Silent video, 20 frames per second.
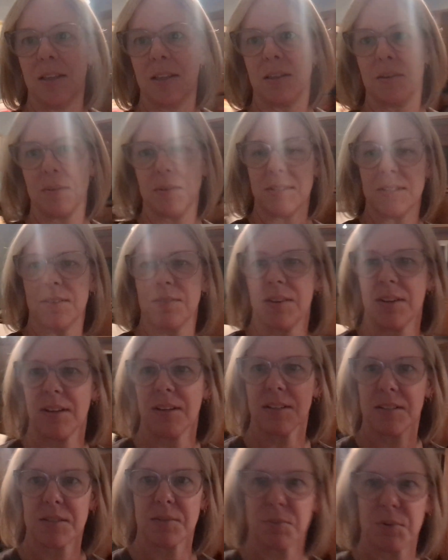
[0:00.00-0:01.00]
Let me see if I can
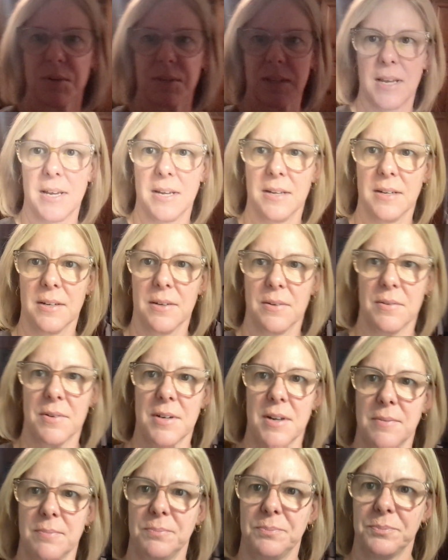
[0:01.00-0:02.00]
get some more light going
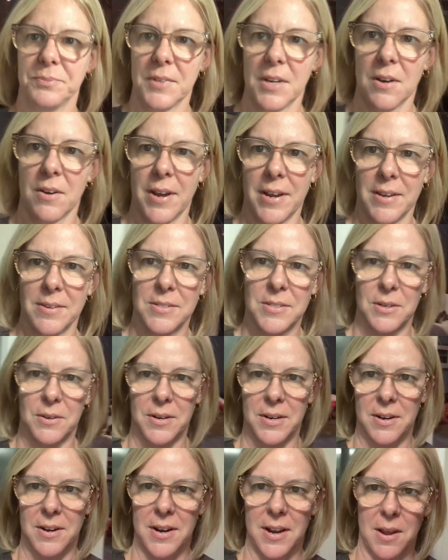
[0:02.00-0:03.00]
on. Okay, so
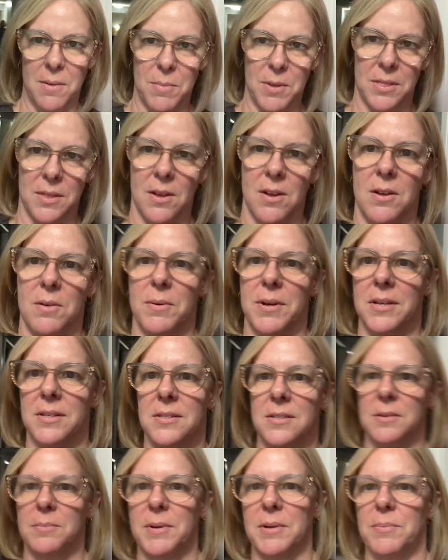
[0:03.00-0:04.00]
here I am in the hallway. It's a little